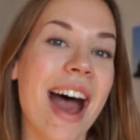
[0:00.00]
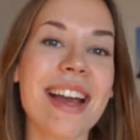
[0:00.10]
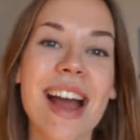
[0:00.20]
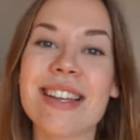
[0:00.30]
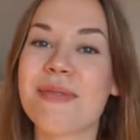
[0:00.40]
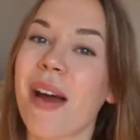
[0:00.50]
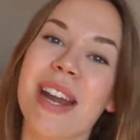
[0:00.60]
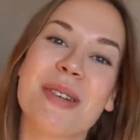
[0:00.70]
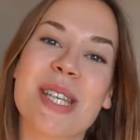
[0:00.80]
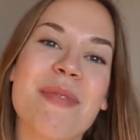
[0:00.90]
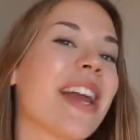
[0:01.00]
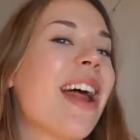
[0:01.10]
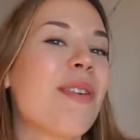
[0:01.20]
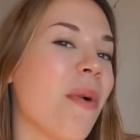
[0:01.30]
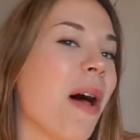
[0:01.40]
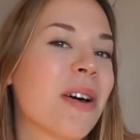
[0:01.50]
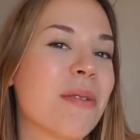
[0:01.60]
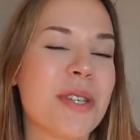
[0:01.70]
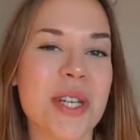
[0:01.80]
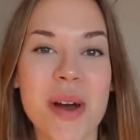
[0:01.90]
guys, my name is Sabine and
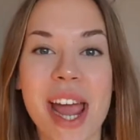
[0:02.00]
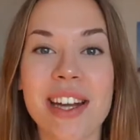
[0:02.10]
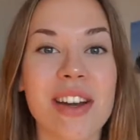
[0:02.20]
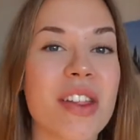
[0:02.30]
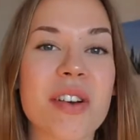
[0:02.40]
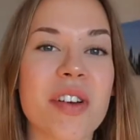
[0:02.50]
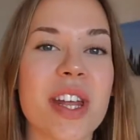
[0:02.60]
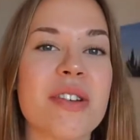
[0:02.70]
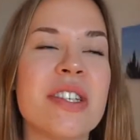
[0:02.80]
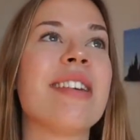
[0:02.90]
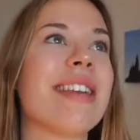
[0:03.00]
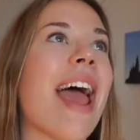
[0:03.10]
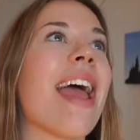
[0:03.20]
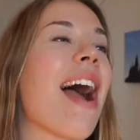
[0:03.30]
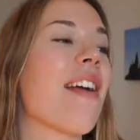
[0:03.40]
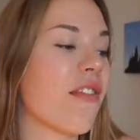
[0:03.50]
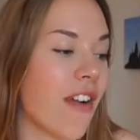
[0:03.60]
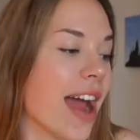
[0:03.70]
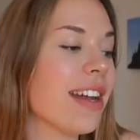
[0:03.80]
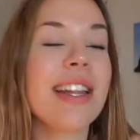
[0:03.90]
welcome to another video. Today I
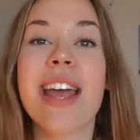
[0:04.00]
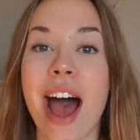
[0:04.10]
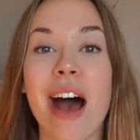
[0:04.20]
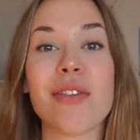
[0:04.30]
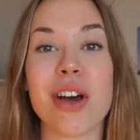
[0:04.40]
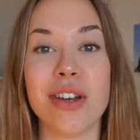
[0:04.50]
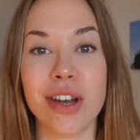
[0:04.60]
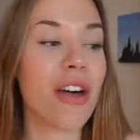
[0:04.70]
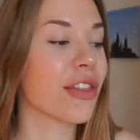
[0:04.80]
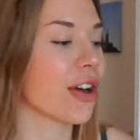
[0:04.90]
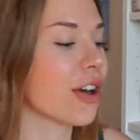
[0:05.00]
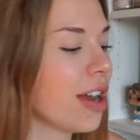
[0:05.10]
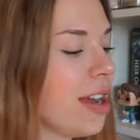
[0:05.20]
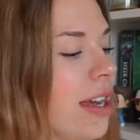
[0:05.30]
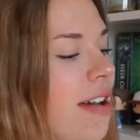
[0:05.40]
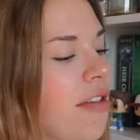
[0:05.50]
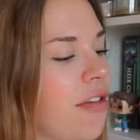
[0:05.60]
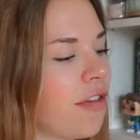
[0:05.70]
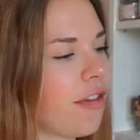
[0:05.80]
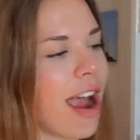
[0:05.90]
finally have another
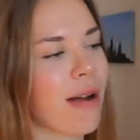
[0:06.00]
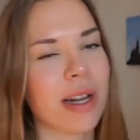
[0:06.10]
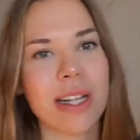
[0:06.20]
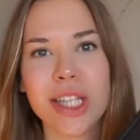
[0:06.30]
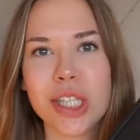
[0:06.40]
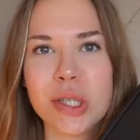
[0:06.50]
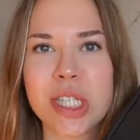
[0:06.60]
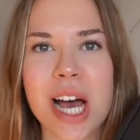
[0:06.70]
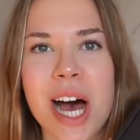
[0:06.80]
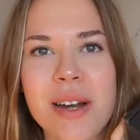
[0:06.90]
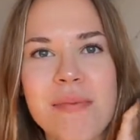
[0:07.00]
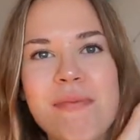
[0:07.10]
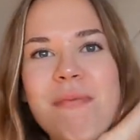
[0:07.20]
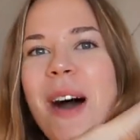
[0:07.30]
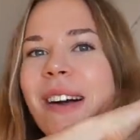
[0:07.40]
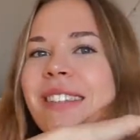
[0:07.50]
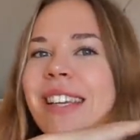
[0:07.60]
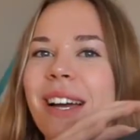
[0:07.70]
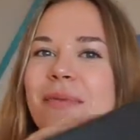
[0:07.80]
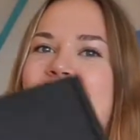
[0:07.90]
Fairyloot
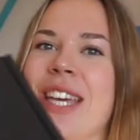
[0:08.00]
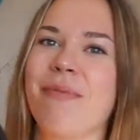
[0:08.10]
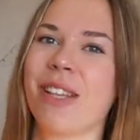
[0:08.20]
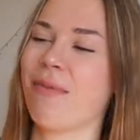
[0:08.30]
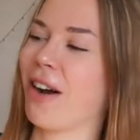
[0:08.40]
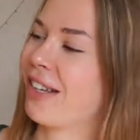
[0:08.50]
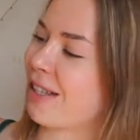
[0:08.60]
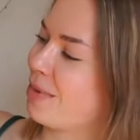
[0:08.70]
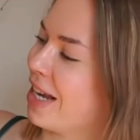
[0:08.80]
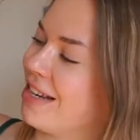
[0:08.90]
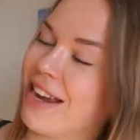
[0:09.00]
unboxing. I'm keeping the box upside